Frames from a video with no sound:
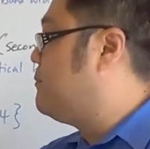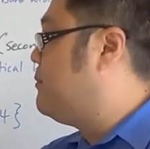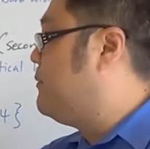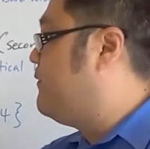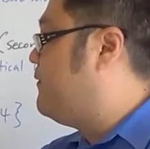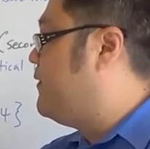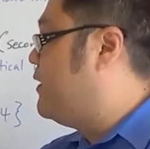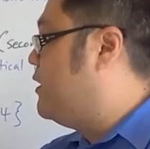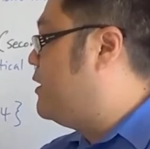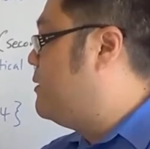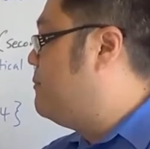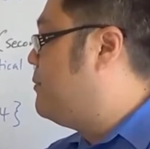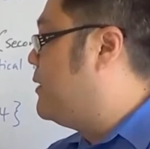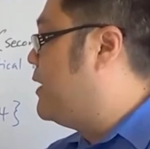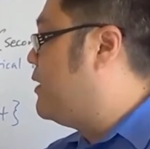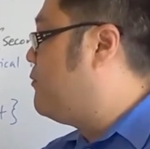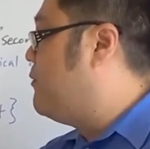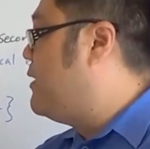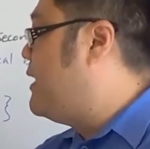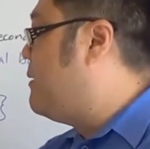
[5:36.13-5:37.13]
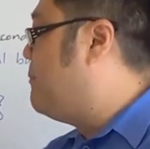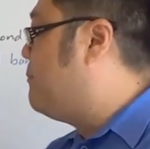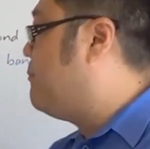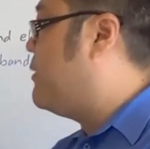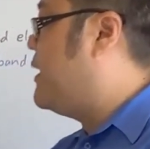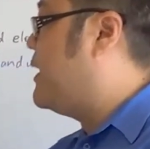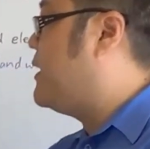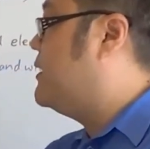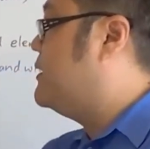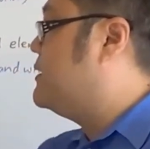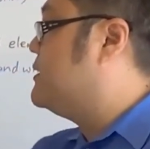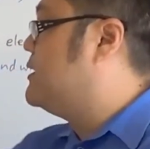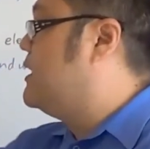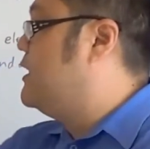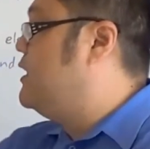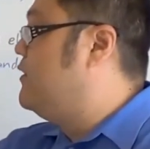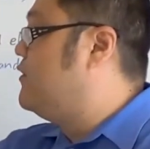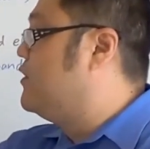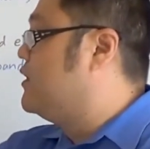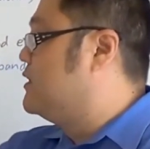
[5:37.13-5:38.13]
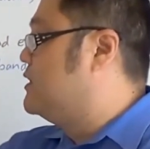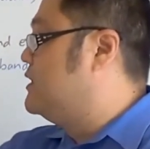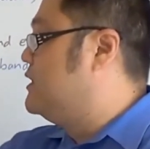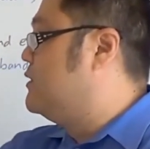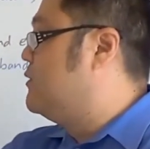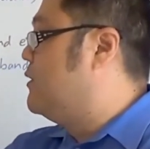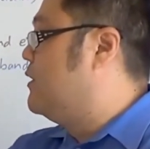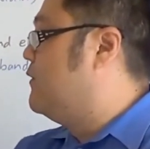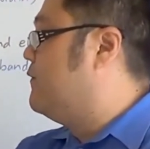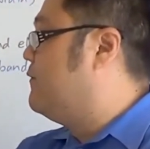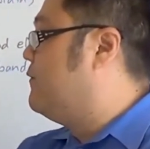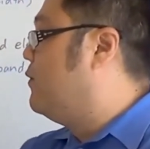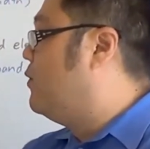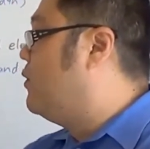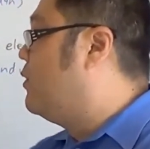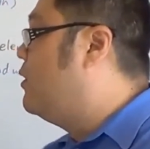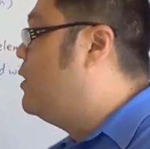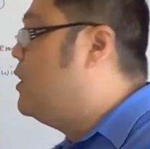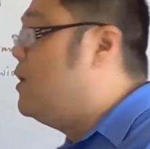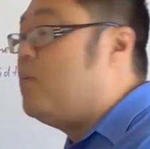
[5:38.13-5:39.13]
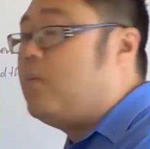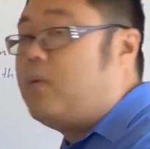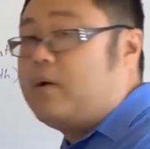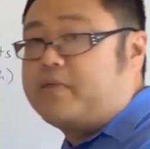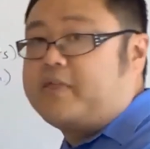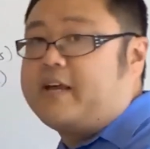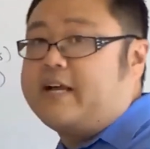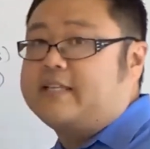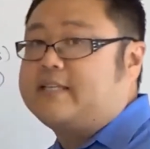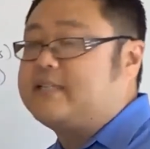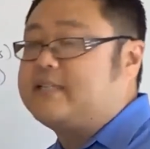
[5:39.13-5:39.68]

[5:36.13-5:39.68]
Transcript: followed by round brackets and you've got 0 to 4, what that's